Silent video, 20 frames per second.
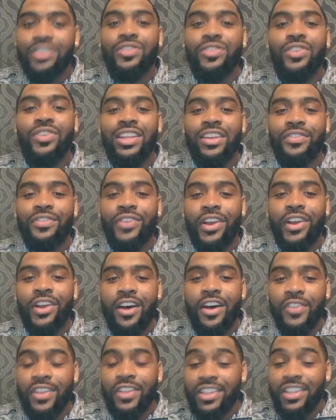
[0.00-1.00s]
We won 3
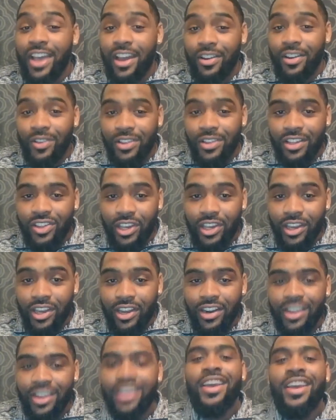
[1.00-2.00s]
different conference
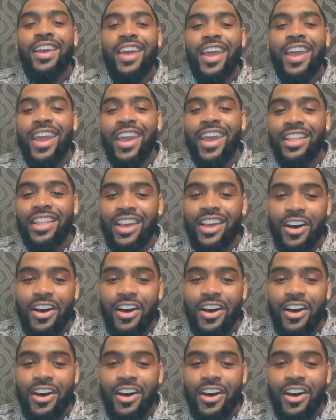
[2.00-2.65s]
titles this year,